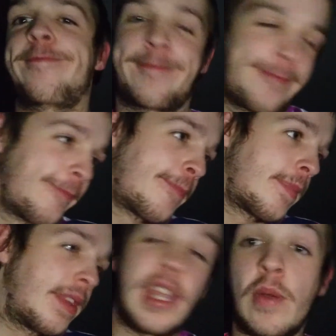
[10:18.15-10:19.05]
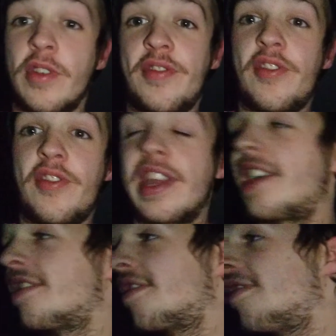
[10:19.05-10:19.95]
funny. It was funny
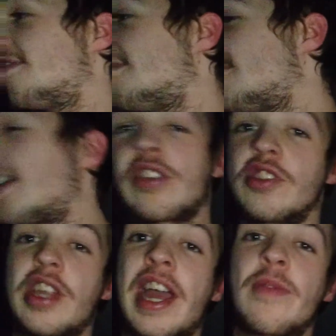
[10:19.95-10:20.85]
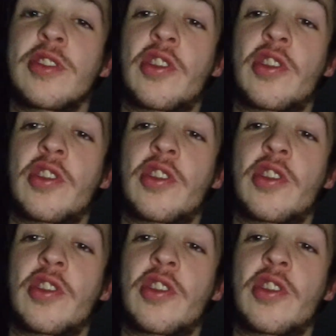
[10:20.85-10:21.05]
as. I, I was